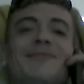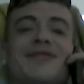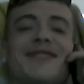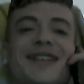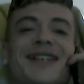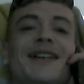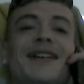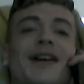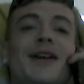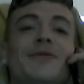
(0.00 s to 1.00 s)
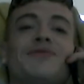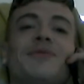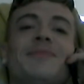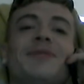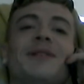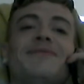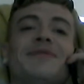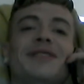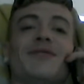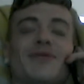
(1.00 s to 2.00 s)
sorry, I was filming a
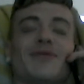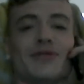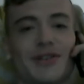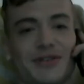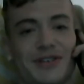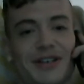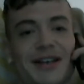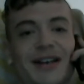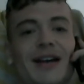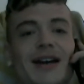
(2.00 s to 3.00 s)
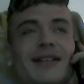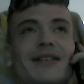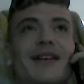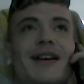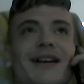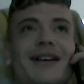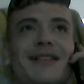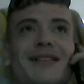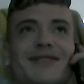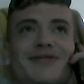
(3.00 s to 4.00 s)
video earlier today, and
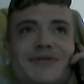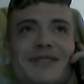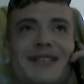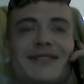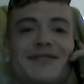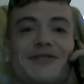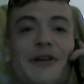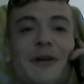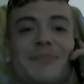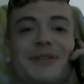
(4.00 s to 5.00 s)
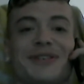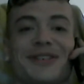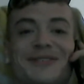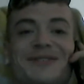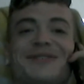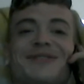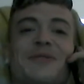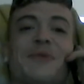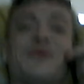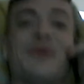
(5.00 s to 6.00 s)
I actually had to stop because they were...